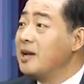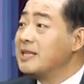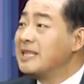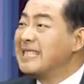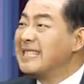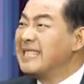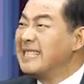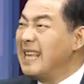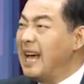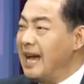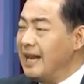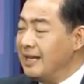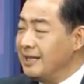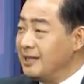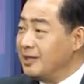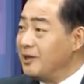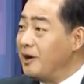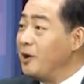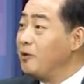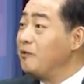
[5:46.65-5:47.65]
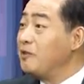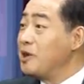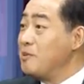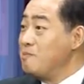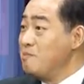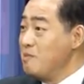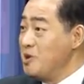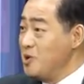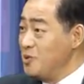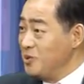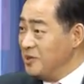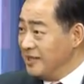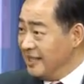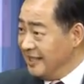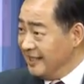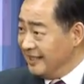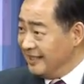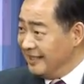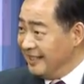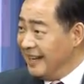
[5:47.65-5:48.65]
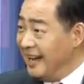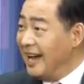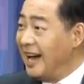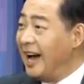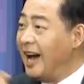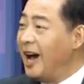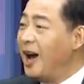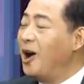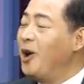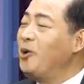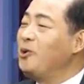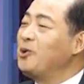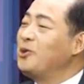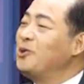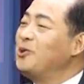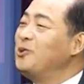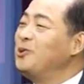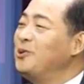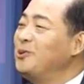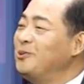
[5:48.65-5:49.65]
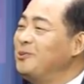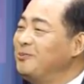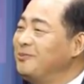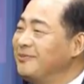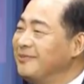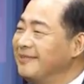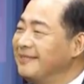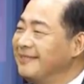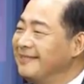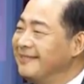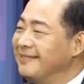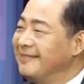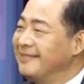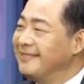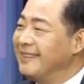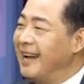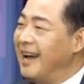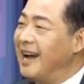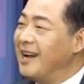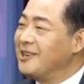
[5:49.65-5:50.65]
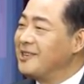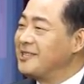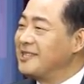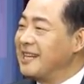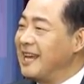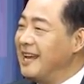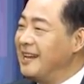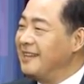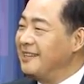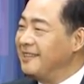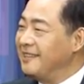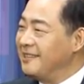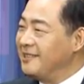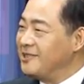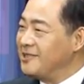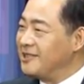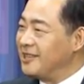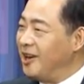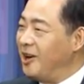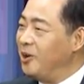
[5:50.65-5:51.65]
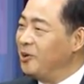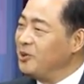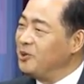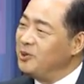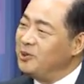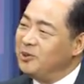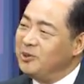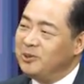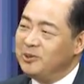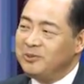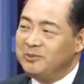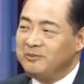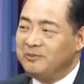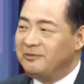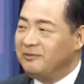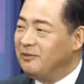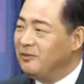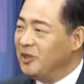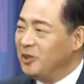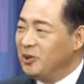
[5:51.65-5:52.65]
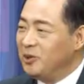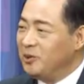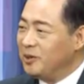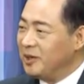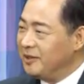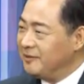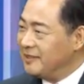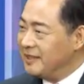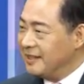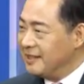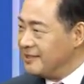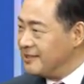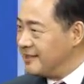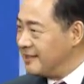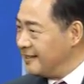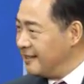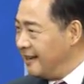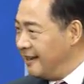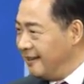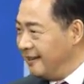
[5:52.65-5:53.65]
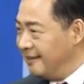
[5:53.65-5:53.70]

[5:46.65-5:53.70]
side of the music. How you understand this? How you view of this